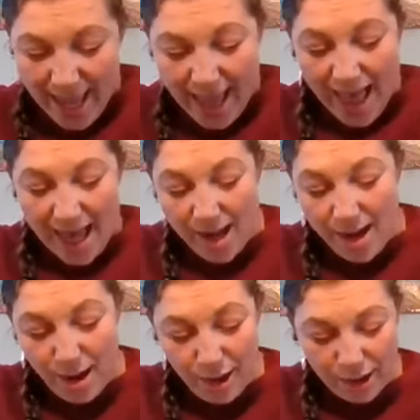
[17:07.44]

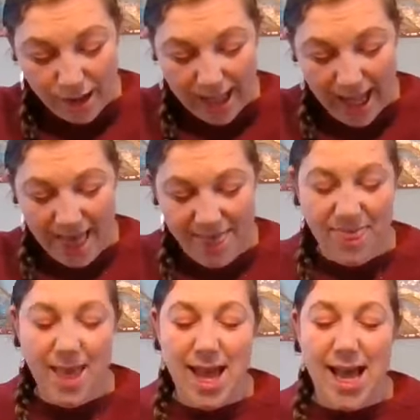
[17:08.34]
And look
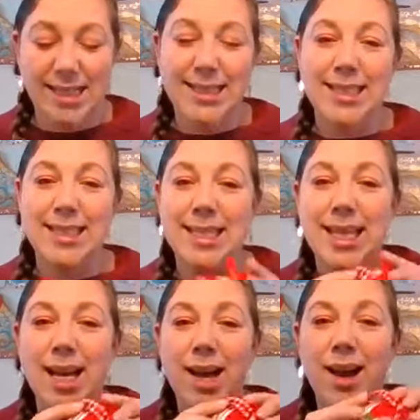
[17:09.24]
at that.
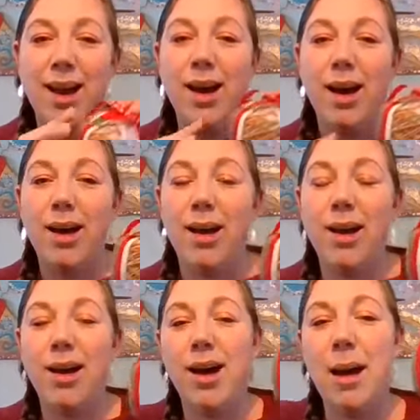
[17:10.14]

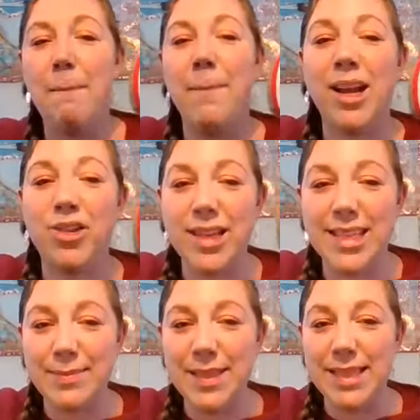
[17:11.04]
Oh, my
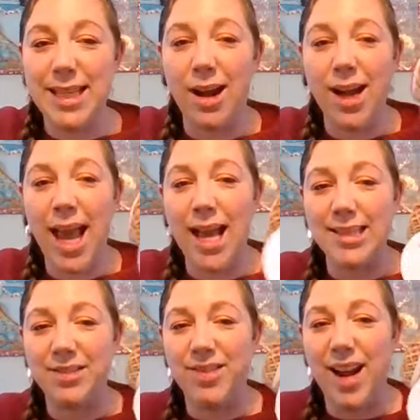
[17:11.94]
Christmas yarn has
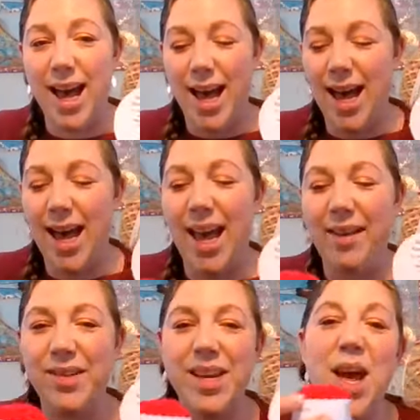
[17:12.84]

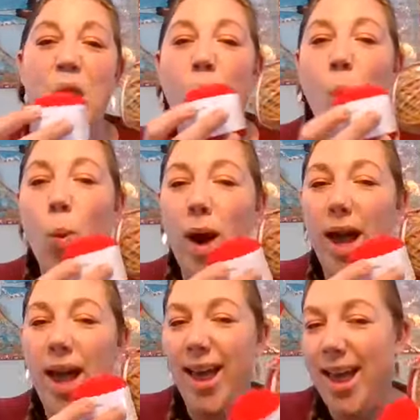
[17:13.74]
arrived
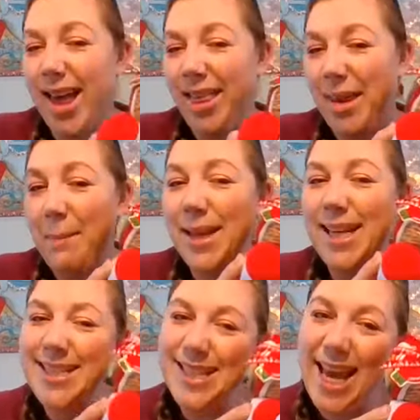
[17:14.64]
with a
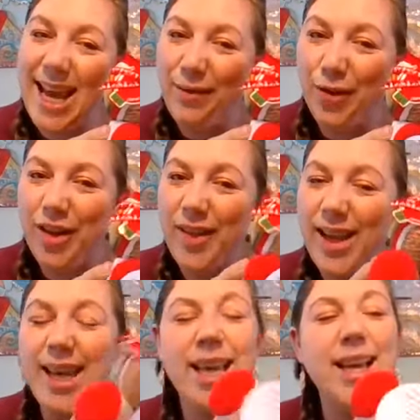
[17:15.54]
mini skein for the
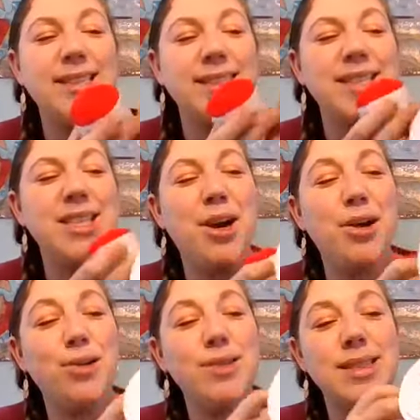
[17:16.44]
heels and
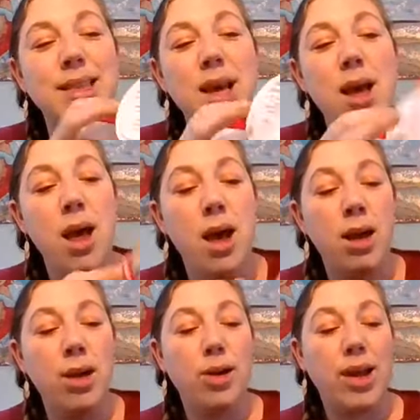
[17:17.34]
toes. And
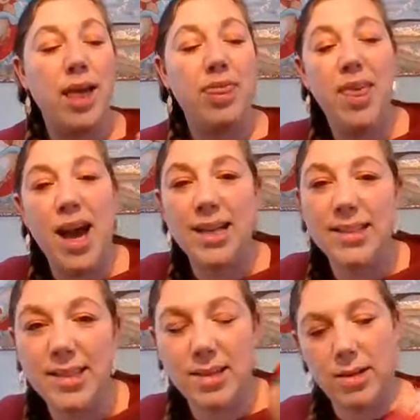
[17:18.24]
look at that.
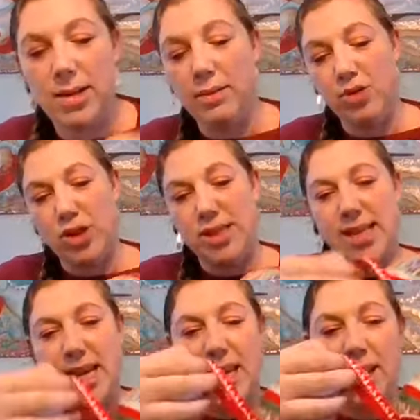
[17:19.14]
I'm gonna just
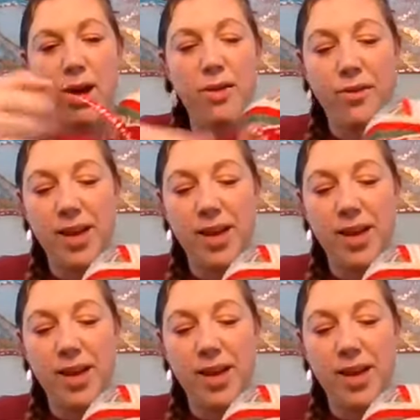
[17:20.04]
take it off.